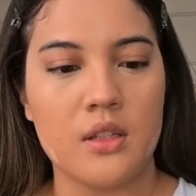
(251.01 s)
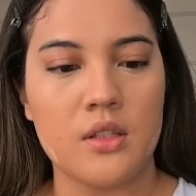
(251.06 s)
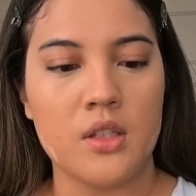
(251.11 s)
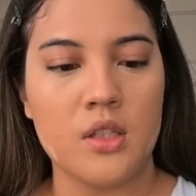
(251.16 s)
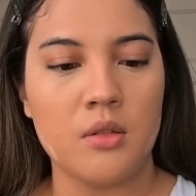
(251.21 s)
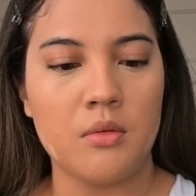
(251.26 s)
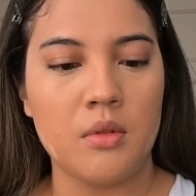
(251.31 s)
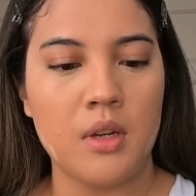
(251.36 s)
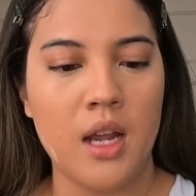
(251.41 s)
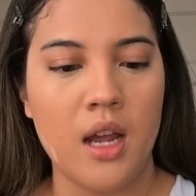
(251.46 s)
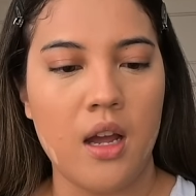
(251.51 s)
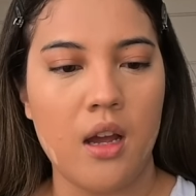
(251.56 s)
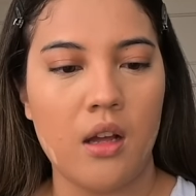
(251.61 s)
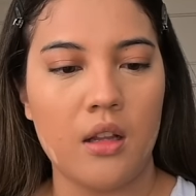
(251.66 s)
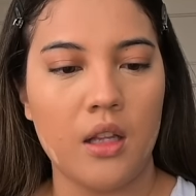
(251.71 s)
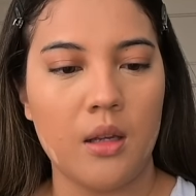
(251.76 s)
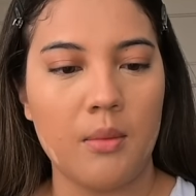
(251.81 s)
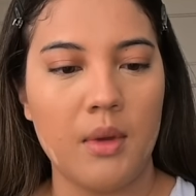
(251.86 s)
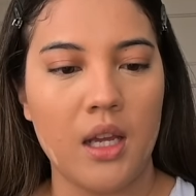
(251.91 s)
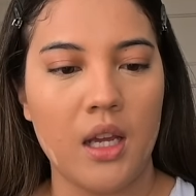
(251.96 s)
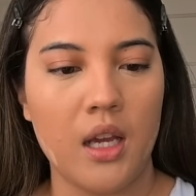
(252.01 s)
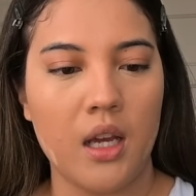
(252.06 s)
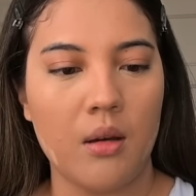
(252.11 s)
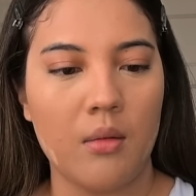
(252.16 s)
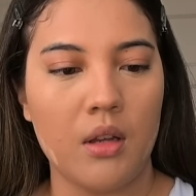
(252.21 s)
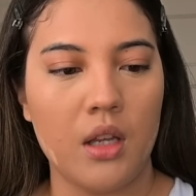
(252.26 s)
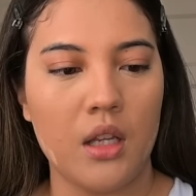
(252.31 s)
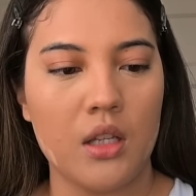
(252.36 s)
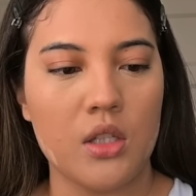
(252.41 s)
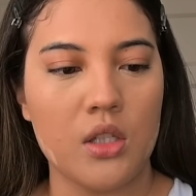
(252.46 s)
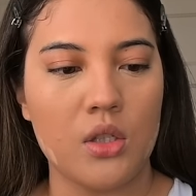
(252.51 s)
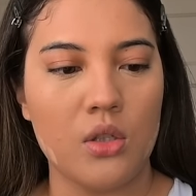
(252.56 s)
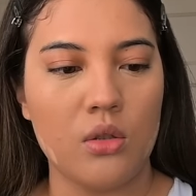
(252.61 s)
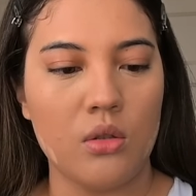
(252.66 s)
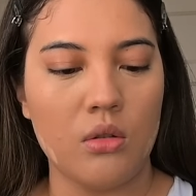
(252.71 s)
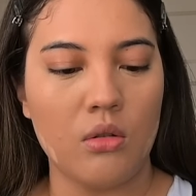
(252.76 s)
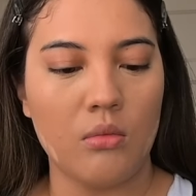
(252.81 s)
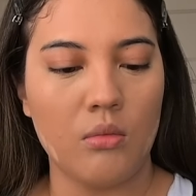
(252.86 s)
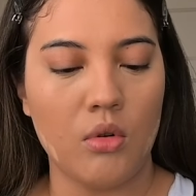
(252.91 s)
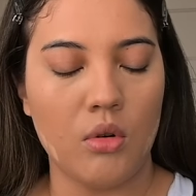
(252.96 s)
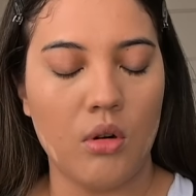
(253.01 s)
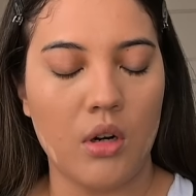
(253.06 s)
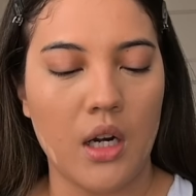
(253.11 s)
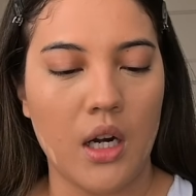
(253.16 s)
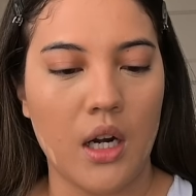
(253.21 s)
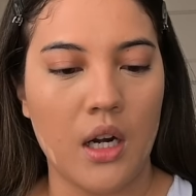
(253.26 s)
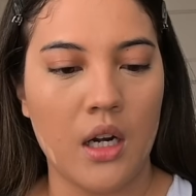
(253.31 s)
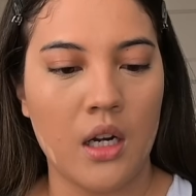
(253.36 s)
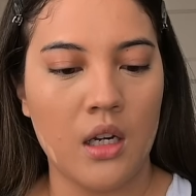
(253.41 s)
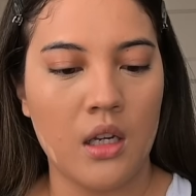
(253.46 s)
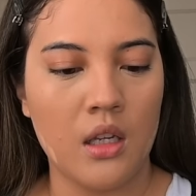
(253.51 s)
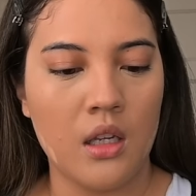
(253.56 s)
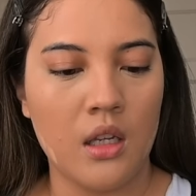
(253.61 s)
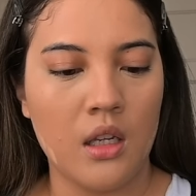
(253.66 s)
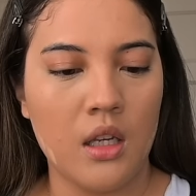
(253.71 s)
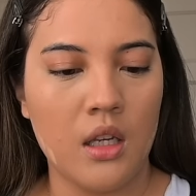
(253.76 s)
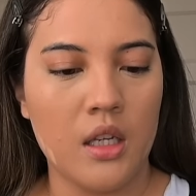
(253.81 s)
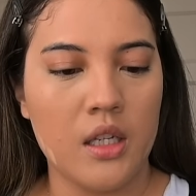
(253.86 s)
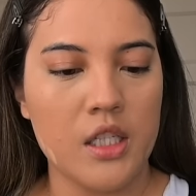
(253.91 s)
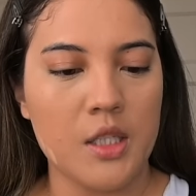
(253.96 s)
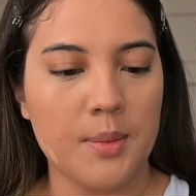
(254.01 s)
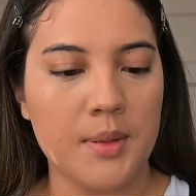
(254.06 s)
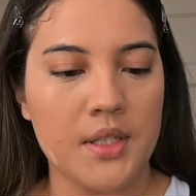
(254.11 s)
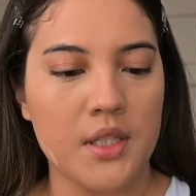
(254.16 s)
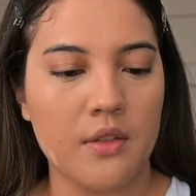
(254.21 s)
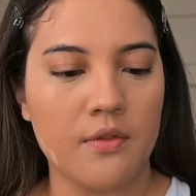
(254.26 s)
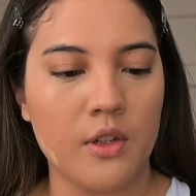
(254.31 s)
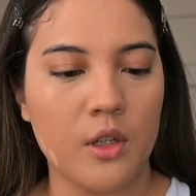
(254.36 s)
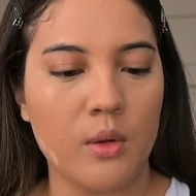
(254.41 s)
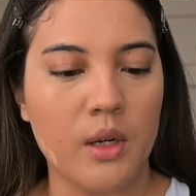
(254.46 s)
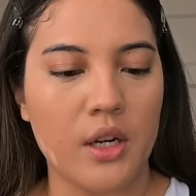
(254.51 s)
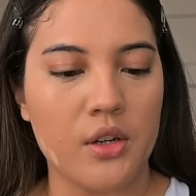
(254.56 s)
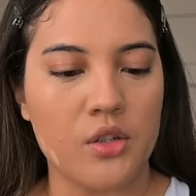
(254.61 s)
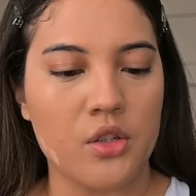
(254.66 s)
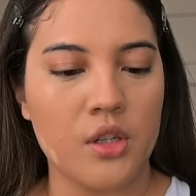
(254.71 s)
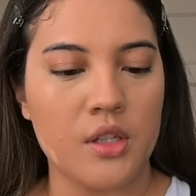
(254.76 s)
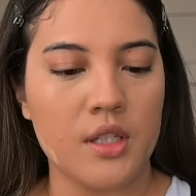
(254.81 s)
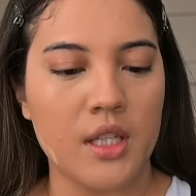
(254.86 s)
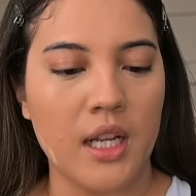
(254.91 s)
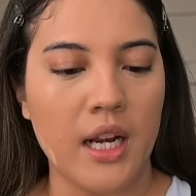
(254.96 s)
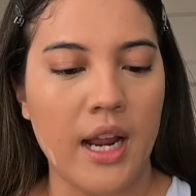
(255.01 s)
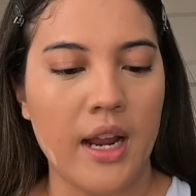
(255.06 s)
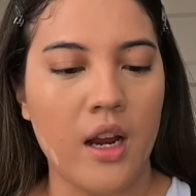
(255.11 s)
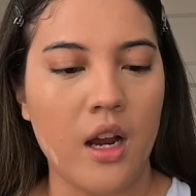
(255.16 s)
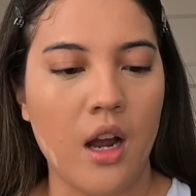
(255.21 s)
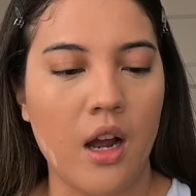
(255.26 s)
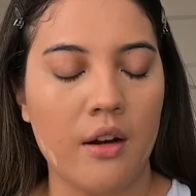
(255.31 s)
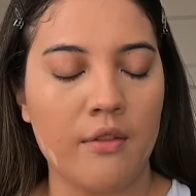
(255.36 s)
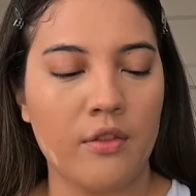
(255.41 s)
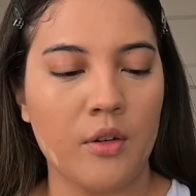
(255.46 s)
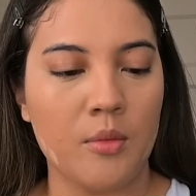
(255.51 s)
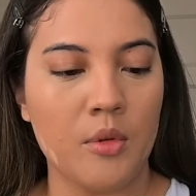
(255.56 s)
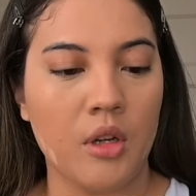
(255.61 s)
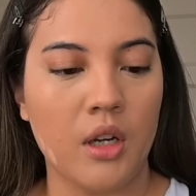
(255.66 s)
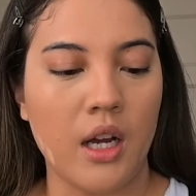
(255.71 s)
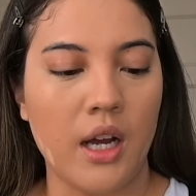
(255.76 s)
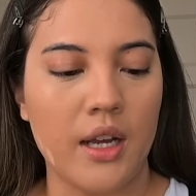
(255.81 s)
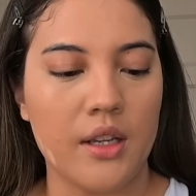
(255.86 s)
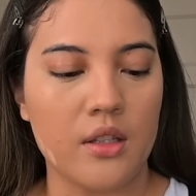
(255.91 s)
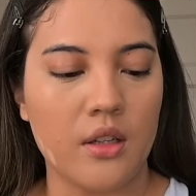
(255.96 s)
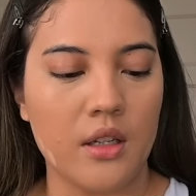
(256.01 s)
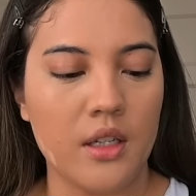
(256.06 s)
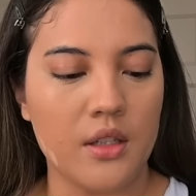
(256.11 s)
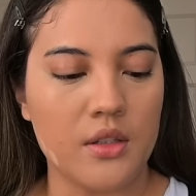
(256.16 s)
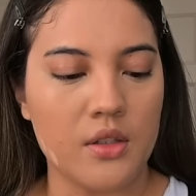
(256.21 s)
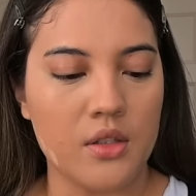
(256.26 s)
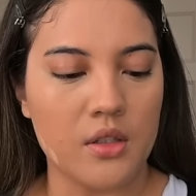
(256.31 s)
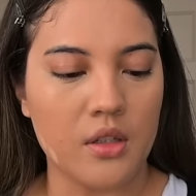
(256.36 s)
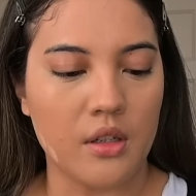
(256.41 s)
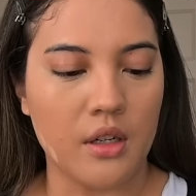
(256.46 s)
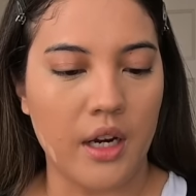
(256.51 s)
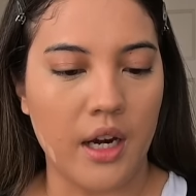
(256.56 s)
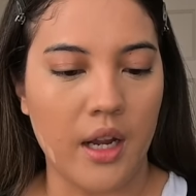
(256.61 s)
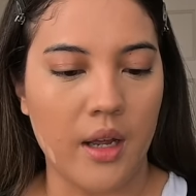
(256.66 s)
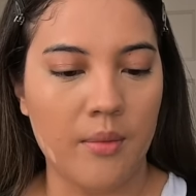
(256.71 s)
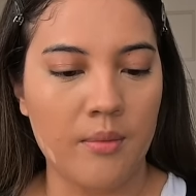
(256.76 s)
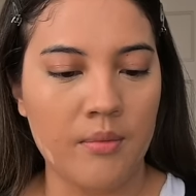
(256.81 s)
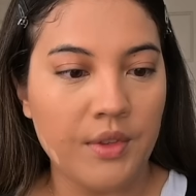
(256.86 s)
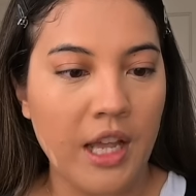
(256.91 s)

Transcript: So now let me get into more specific questions that I got from you guys on Instagram.